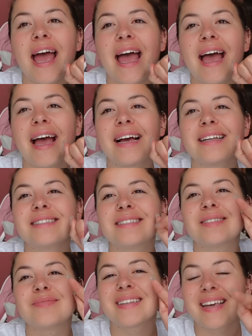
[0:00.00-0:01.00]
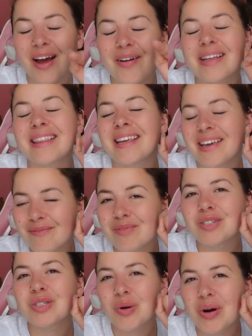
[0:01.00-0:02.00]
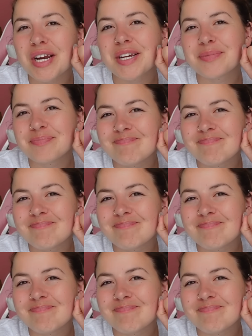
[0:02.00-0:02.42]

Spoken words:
and counting the inventory.